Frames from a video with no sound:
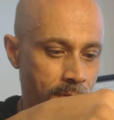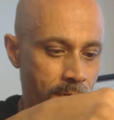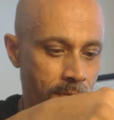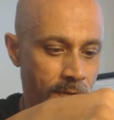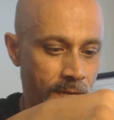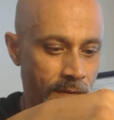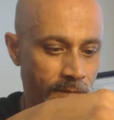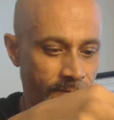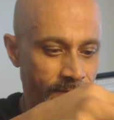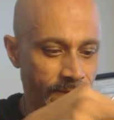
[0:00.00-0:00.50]

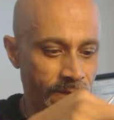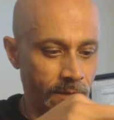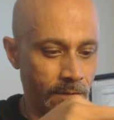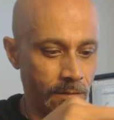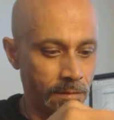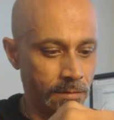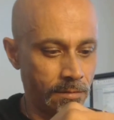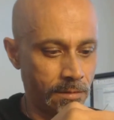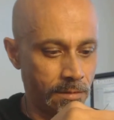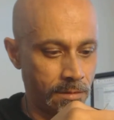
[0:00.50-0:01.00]
And I
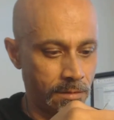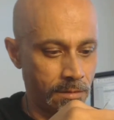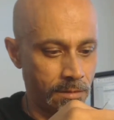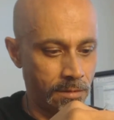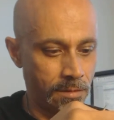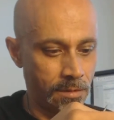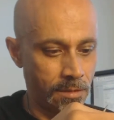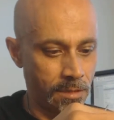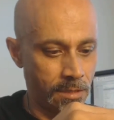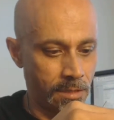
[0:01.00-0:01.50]
feel
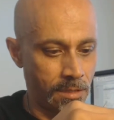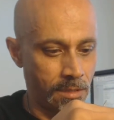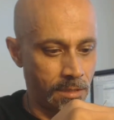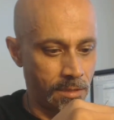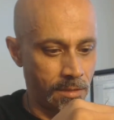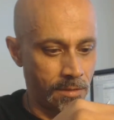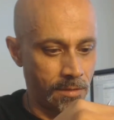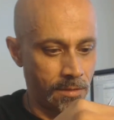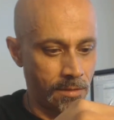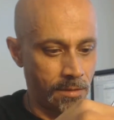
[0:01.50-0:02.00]

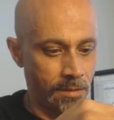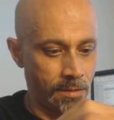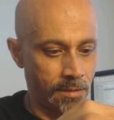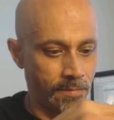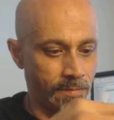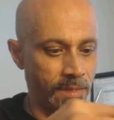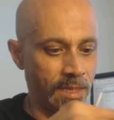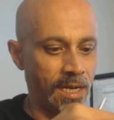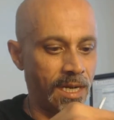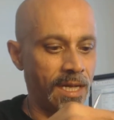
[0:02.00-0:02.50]

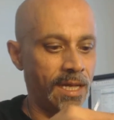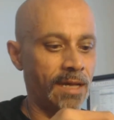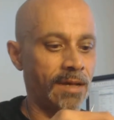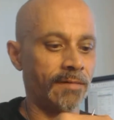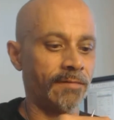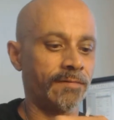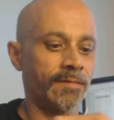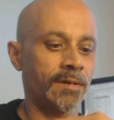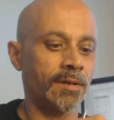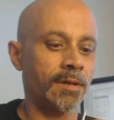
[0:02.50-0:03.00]
that I
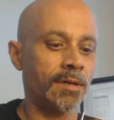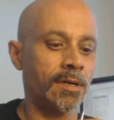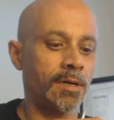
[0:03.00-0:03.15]
have